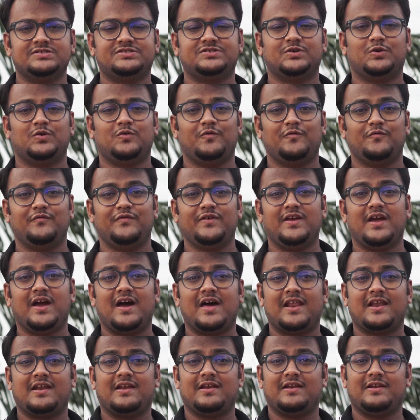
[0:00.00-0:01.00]
So we
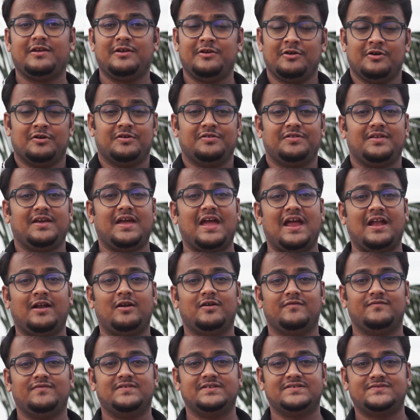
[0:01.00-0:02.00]
are near the
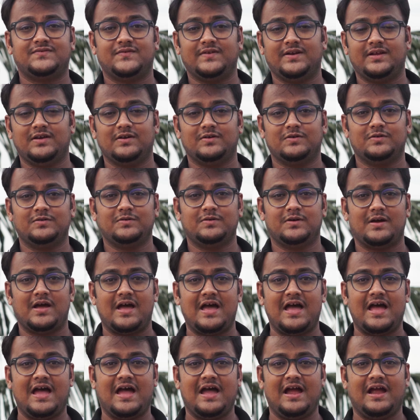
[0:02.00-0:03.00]
end of this video
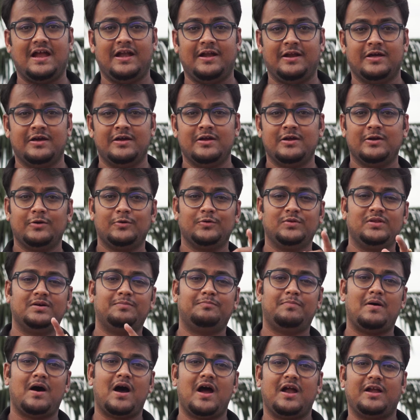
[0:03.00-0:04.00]
and to the
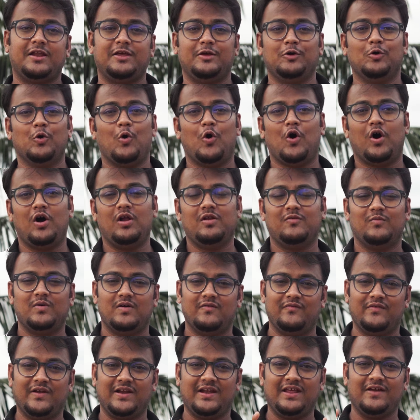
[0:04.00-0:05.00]
part you all
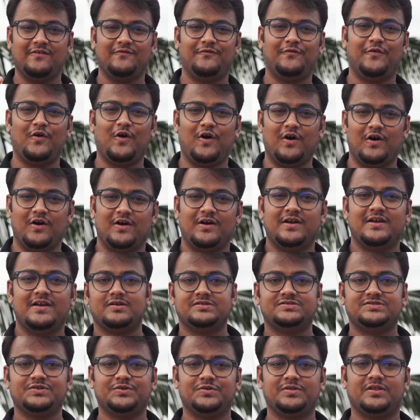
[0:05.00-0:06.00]
were waiting for.
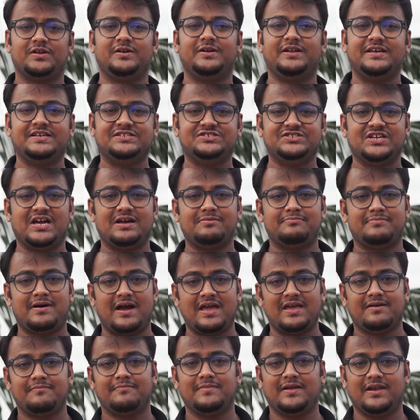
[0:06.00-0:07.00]
So the DJI
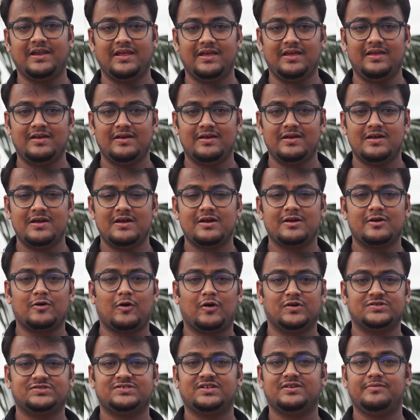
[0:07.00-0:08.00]
Mic Mini
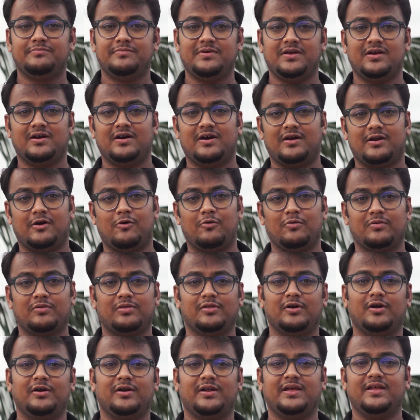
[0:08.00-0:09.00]
costed me around
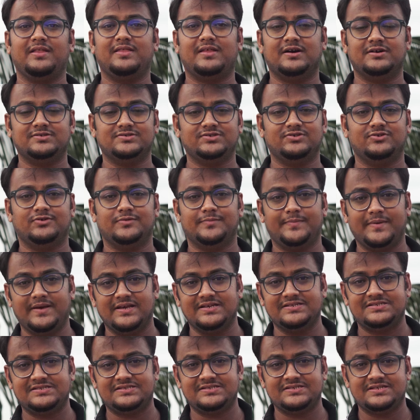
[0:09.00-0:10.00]
13,000
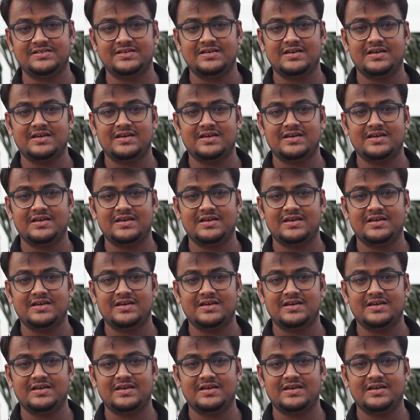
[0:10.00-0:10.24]
rupees,